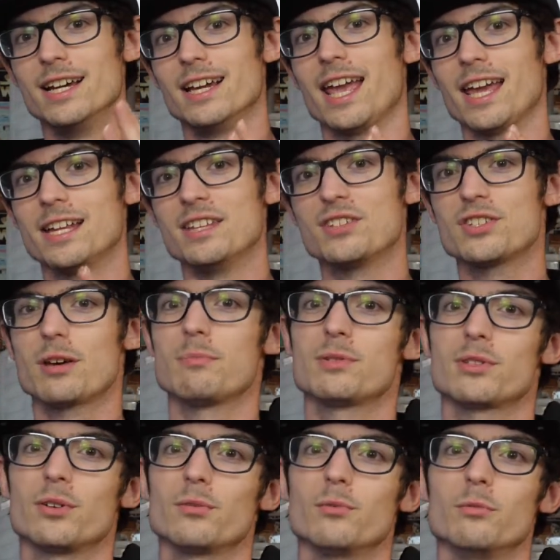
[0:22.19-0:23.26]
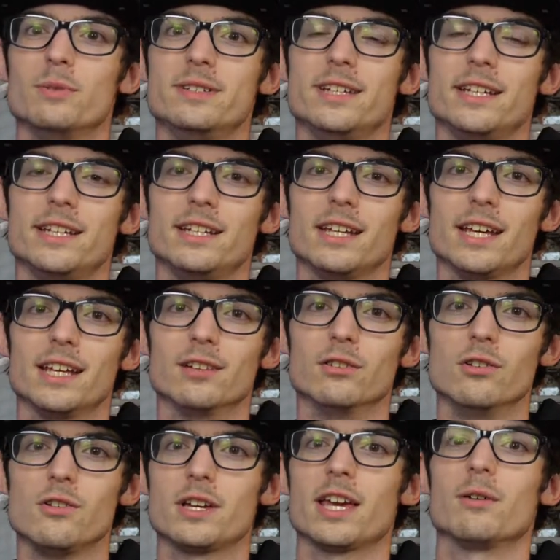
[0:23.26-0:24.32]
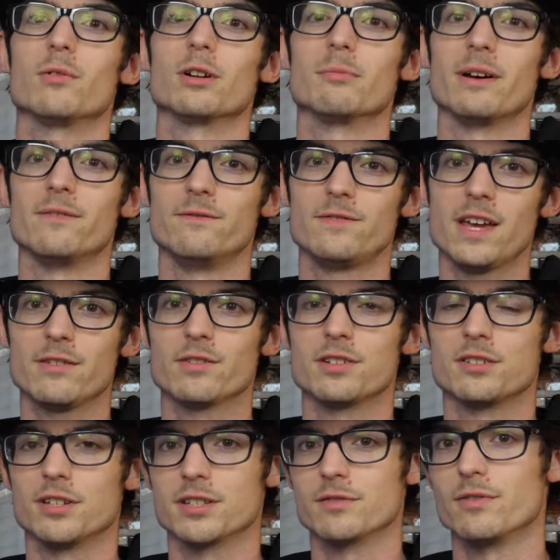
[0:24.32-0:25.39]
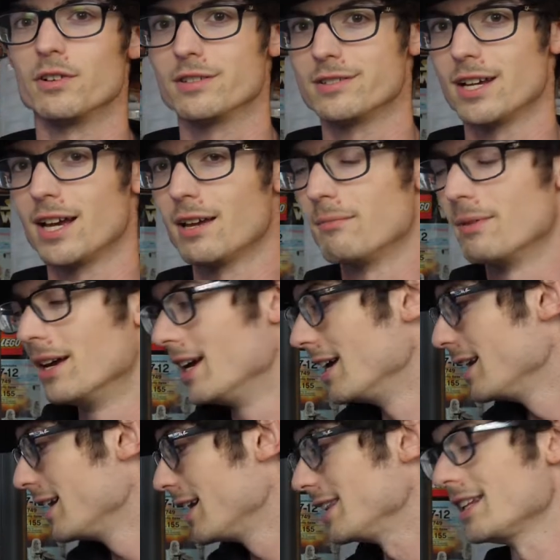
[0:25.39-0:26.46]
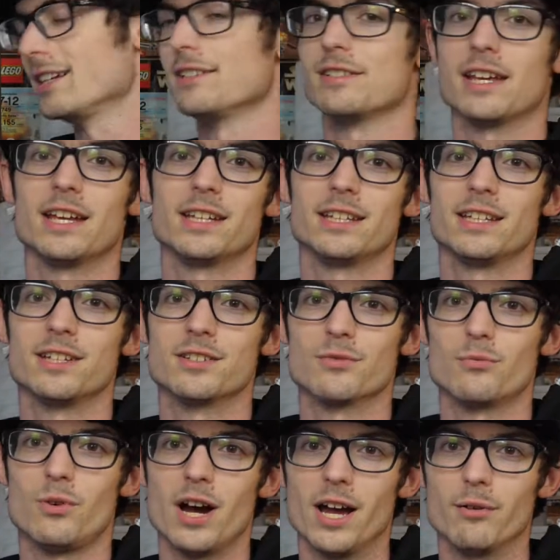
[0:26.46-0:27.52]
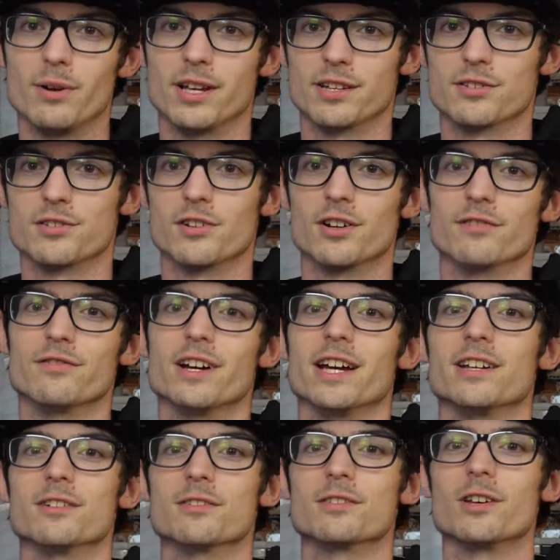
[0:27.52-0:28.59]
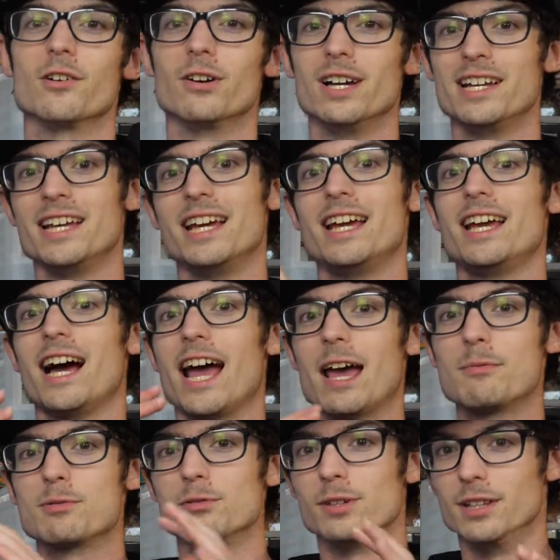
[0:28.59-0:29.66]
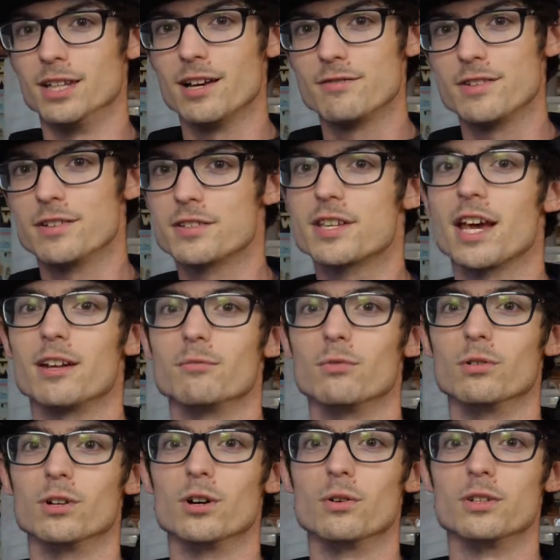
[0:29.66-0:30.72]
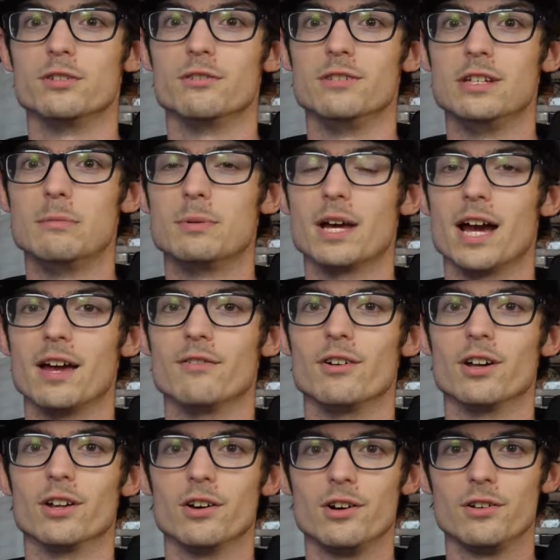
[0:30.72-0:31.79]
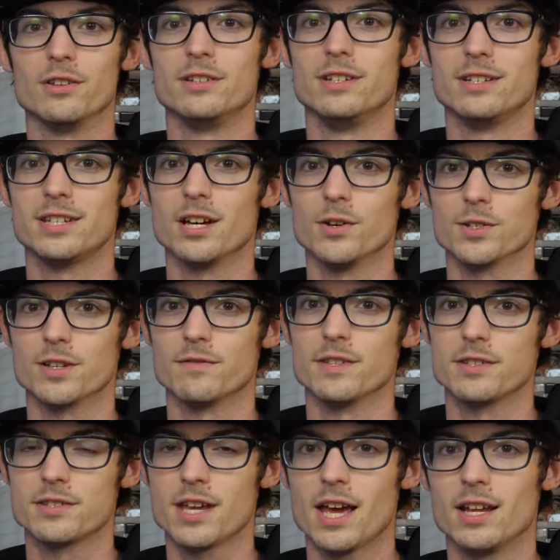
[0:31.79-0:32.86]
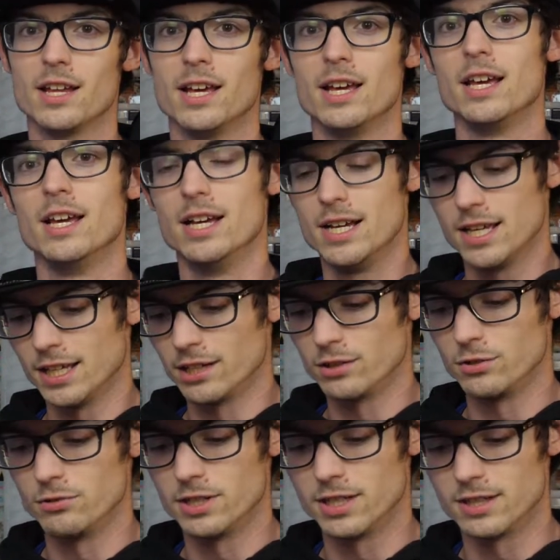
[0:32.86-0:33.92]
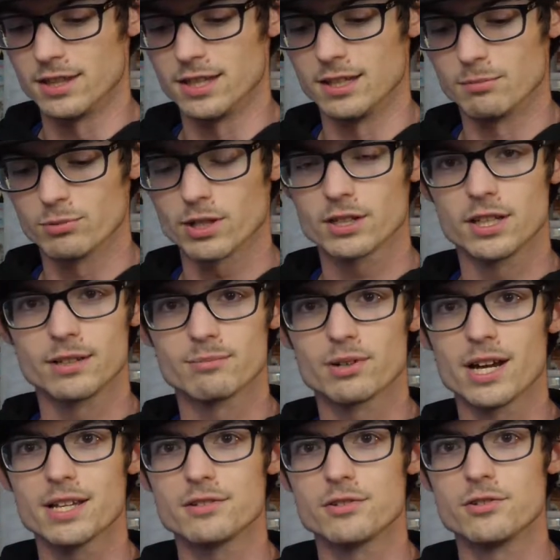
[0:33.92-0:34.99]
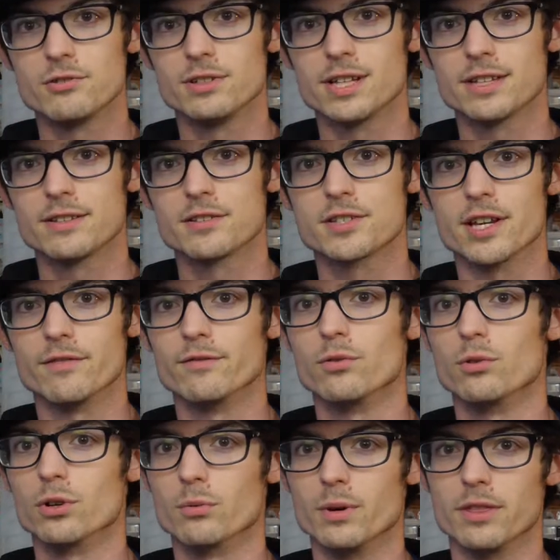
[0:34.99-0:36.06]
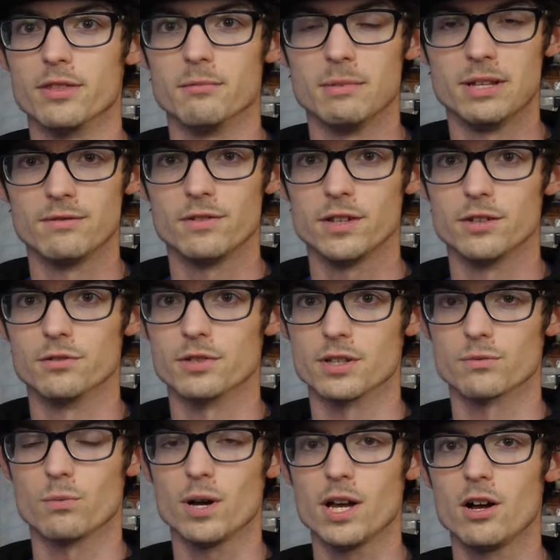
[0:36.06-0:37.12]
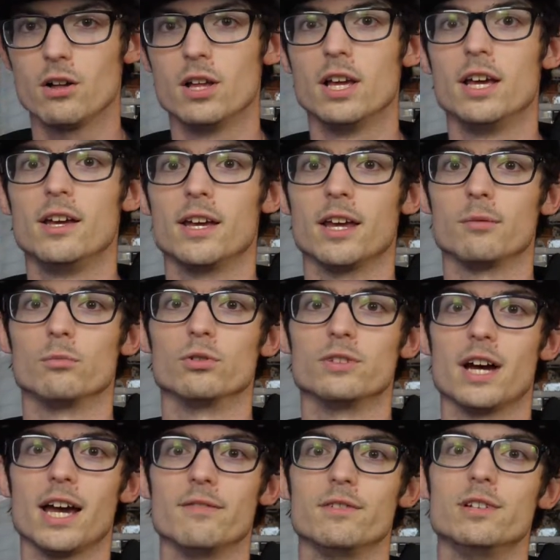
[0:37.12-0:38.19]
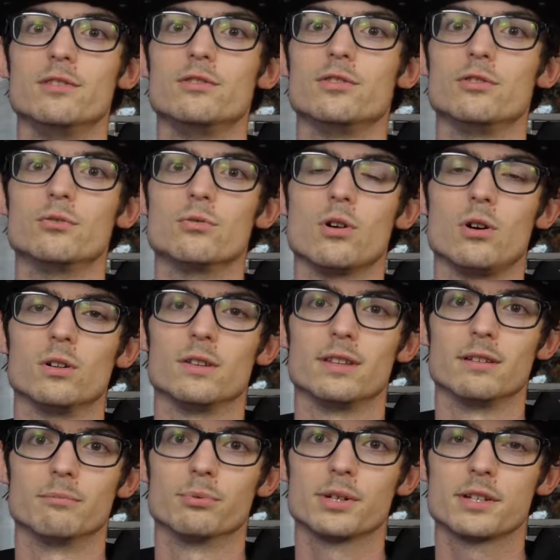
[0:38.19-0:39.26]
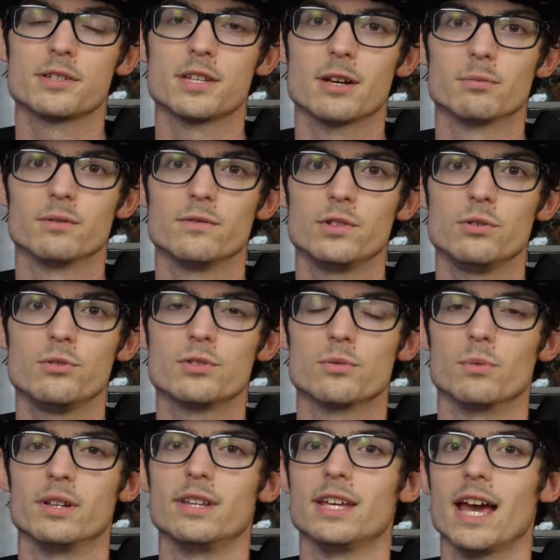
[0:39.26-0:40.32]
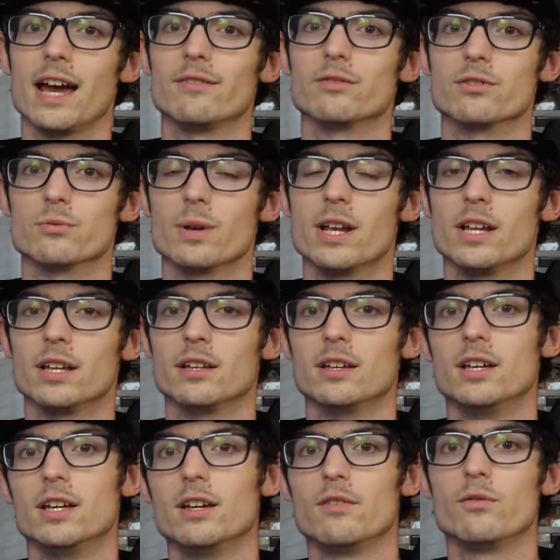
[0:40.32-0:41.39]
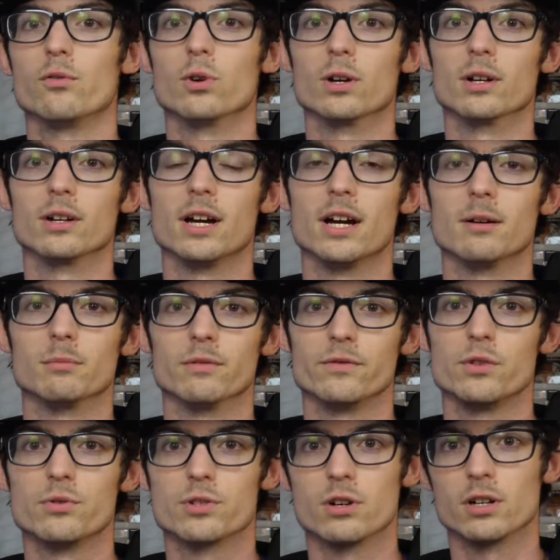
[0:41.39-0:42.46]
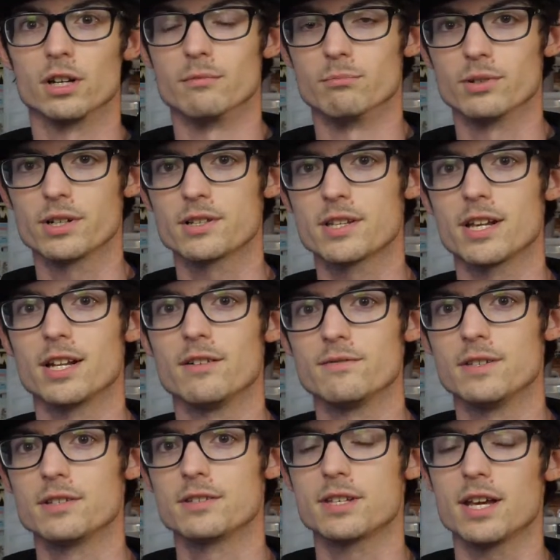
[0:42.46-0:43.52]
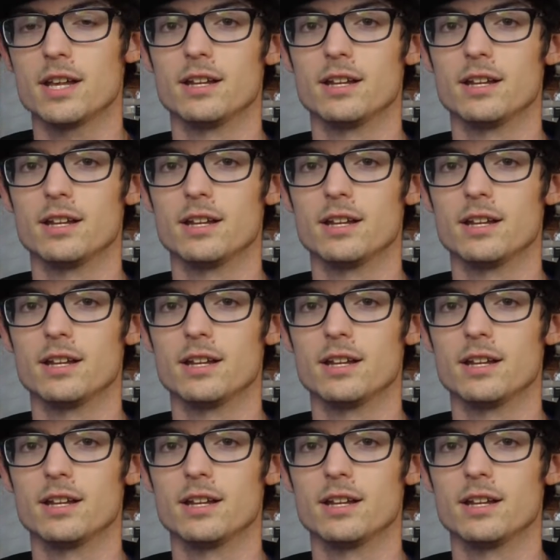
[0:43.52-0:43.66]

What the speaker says: In this episode we'll be taking a look at one of my favorite sets of all time, and that is Anakin's Y-Wing Starfighter. So I absolutely love this set. We'll go into a deep dive on all the details of the set, including the bricklink price that you can get the set for with the minifigures as well, and we'll dive into all of the brick set reviews and what the average rating for reviews are on brick set of this set.